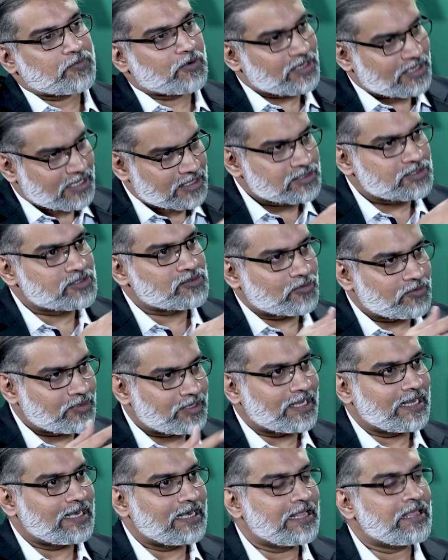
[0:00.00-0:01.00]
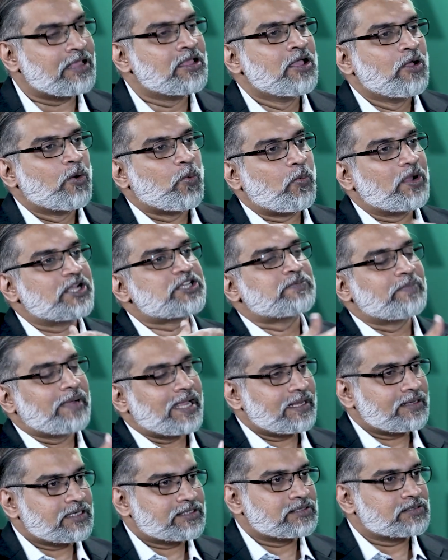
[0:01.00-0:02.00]
for Dunzo Daily, which
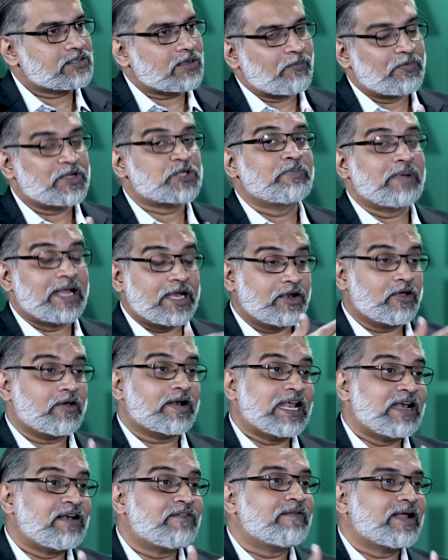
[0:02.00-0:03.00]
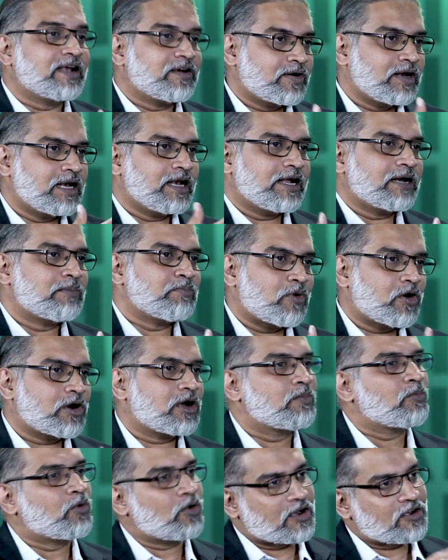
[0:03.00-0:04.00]
made your inventory-led
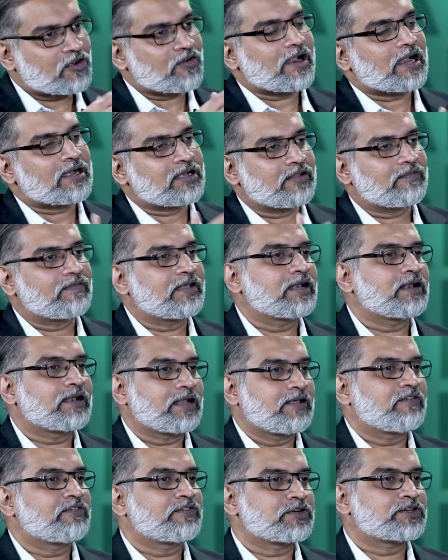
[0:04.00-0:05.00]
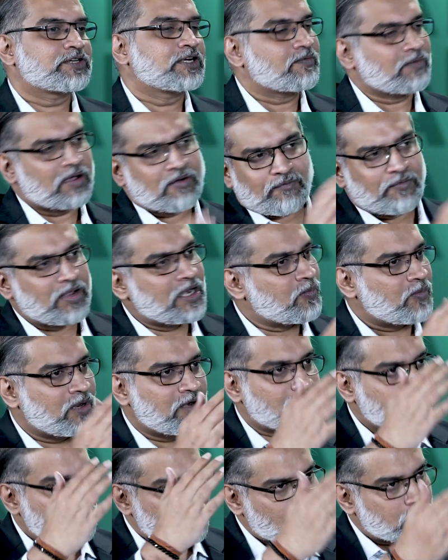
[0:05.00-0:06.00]
model more attractive and efficient, a
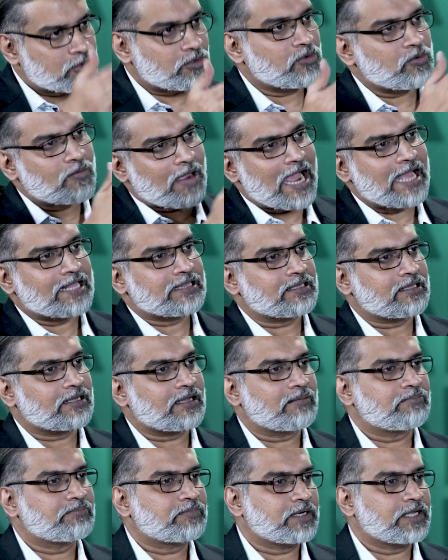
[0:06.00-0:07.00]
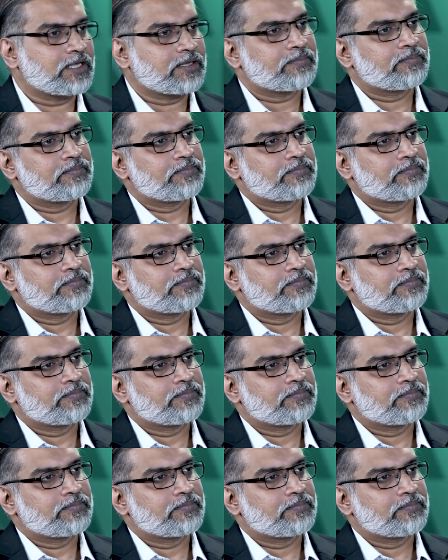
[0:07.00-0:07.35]
win-win for both you and the company?